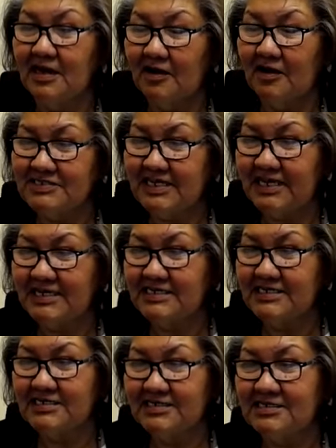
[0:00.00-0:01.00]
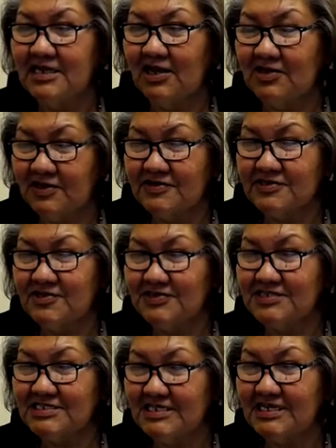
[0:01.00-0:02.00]
I was 18 years
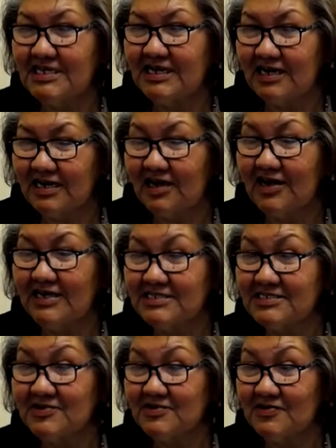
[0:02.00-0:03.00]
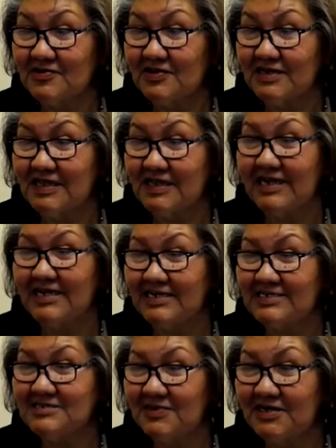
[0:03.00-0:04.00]
old, just getting out of high school, and they
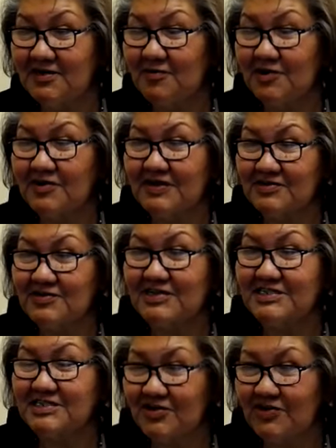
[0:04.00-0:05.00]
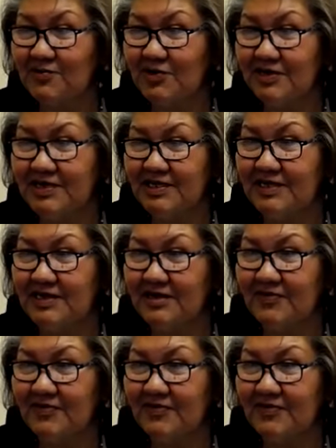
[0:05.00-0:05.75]
needed somebody to work there. So I started working there.